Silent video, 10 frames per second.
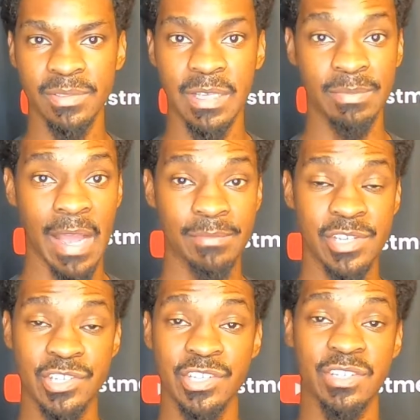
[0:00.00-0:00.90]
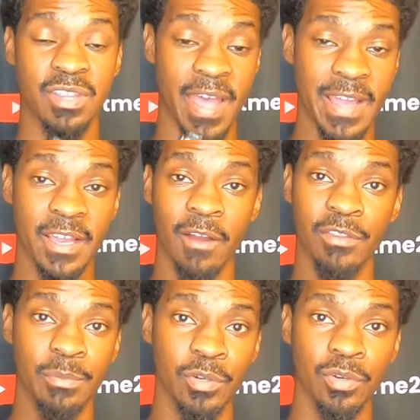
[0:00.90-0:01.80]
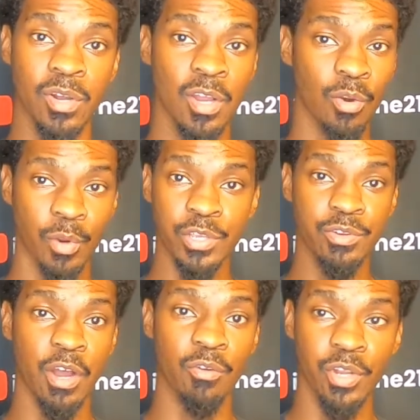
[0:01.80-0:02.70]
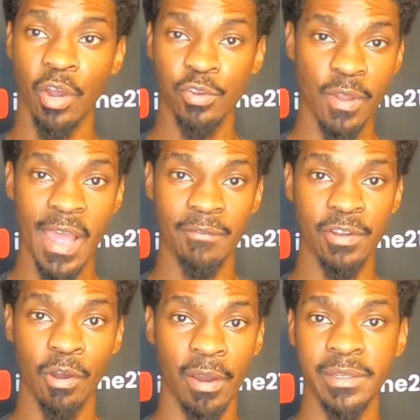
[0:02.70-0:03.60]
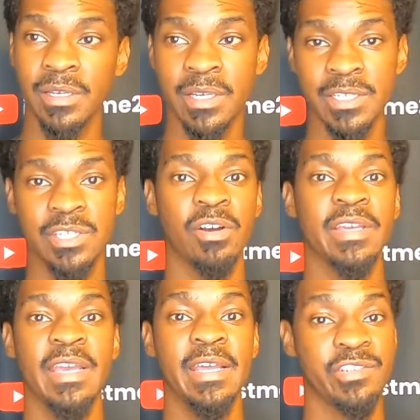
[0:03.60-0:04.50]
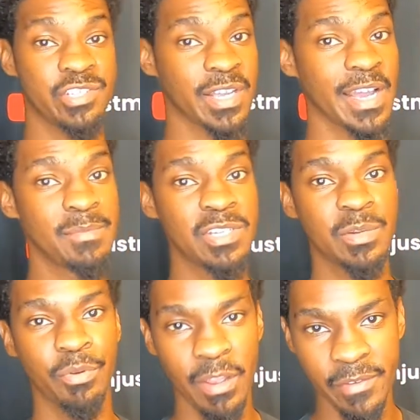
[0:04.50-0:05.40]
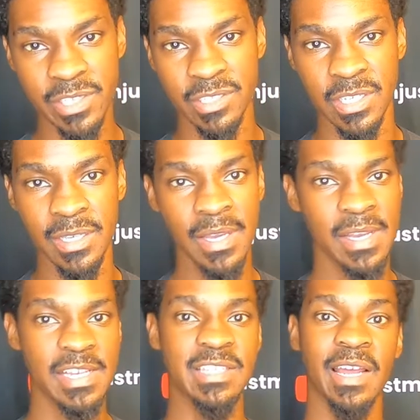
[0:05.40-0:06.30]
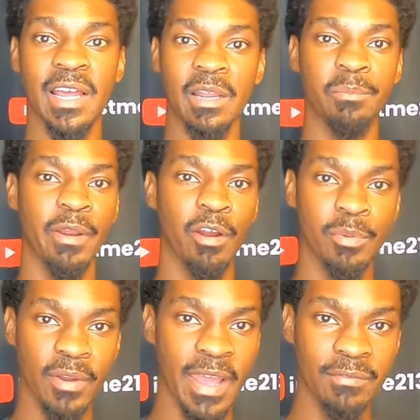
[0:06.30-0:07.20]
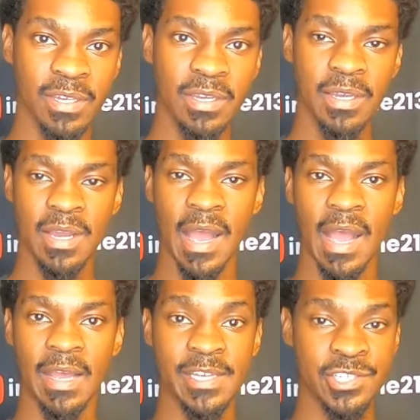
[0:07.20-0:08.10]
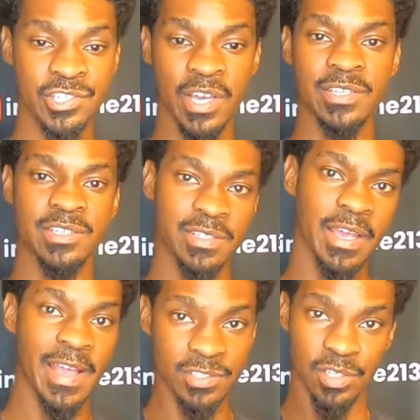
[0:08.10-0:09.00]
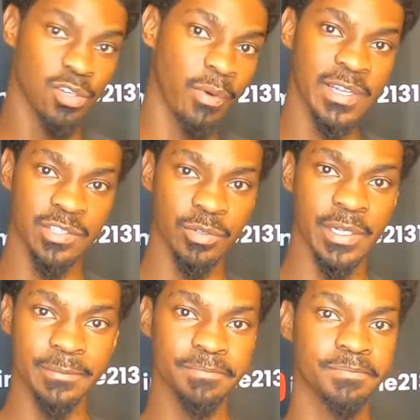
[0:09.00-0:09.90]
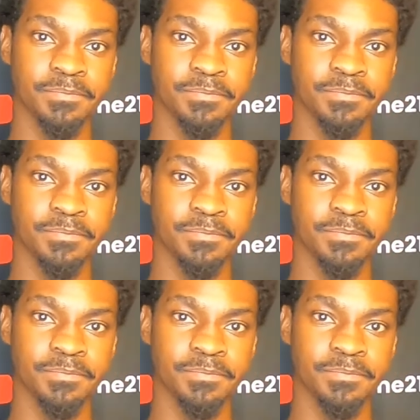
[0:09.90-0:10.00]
Sometimes it's just that comfortable where you don't know you have it on. So again, just like I mentioned previously, it's not unbearable heavy. It has a little weight to it.